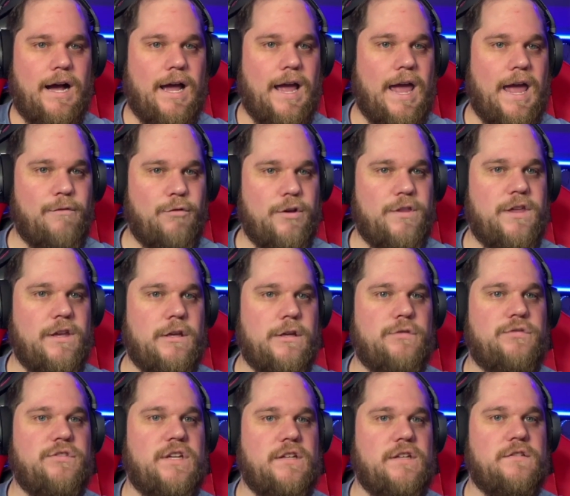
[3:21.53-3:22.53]
Everything
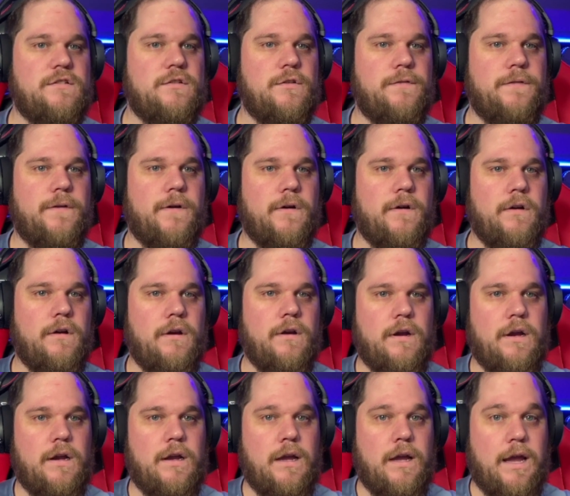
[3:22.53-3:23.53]
you've seen so far
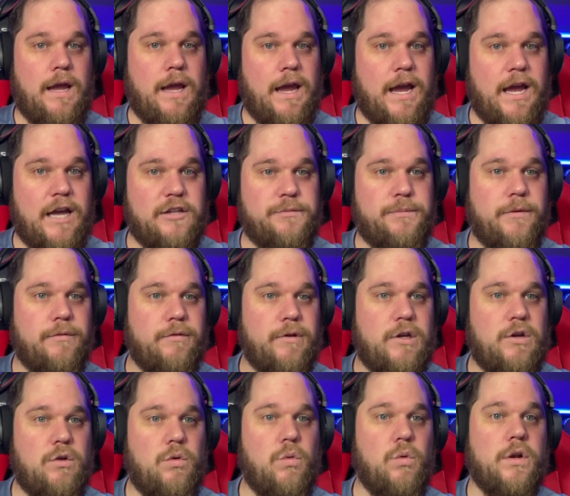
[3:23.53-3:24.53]
has been
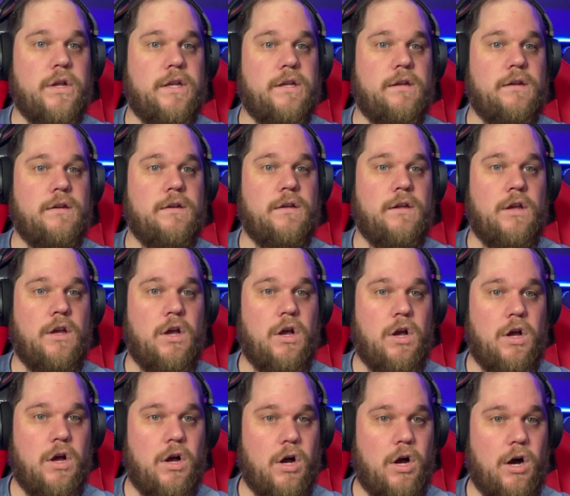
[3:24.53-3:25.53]
recorded
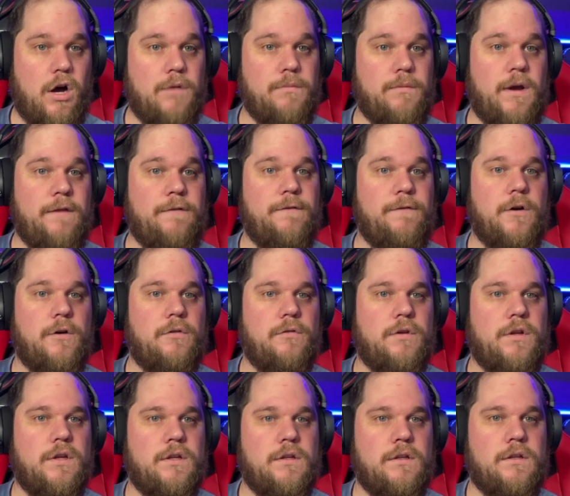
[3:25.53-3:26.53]
on my
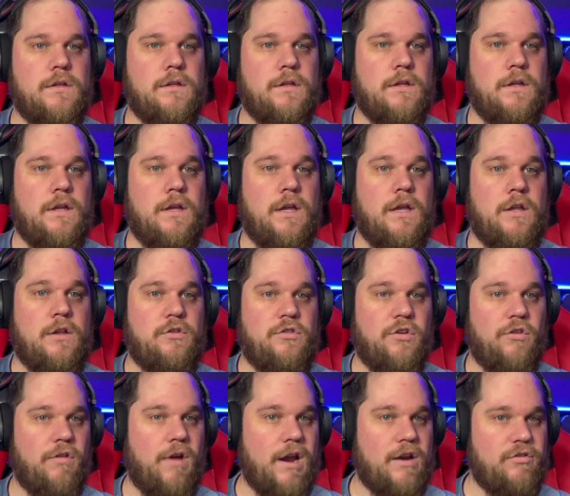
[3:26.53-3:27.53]
phone
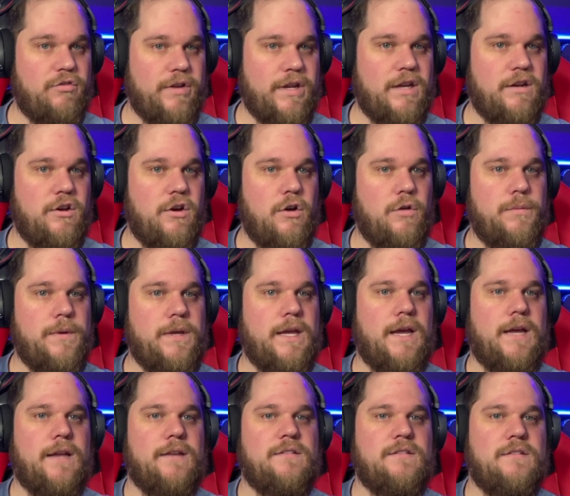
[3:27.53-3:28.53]
directly into
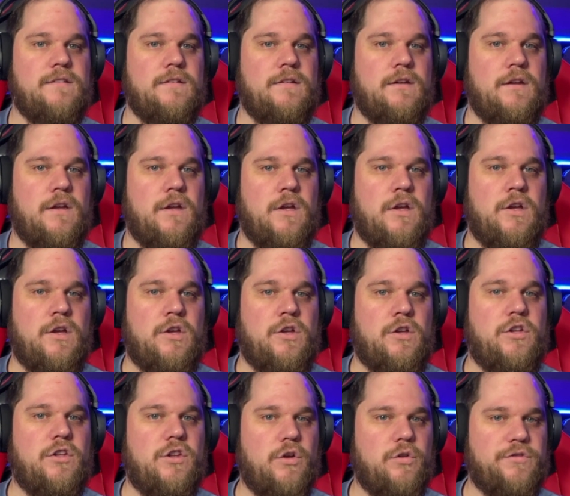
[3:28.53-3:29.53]
OBS
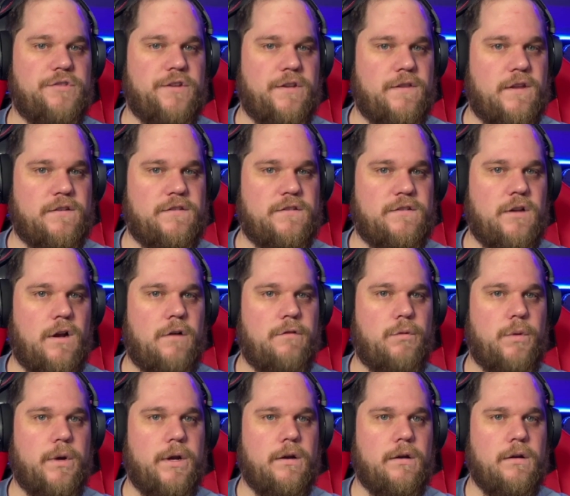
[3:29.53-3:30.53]
using this
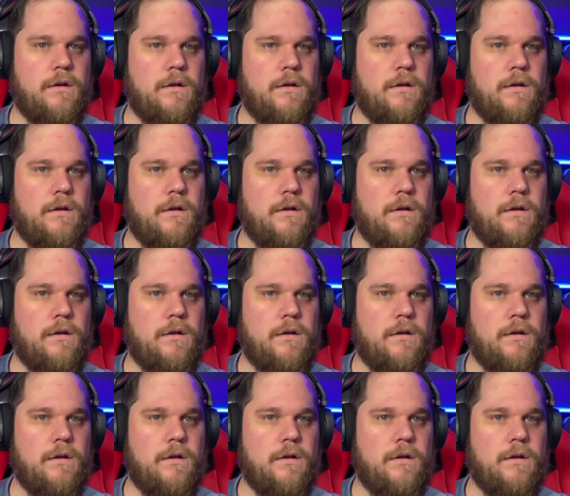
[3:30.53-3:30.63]
software.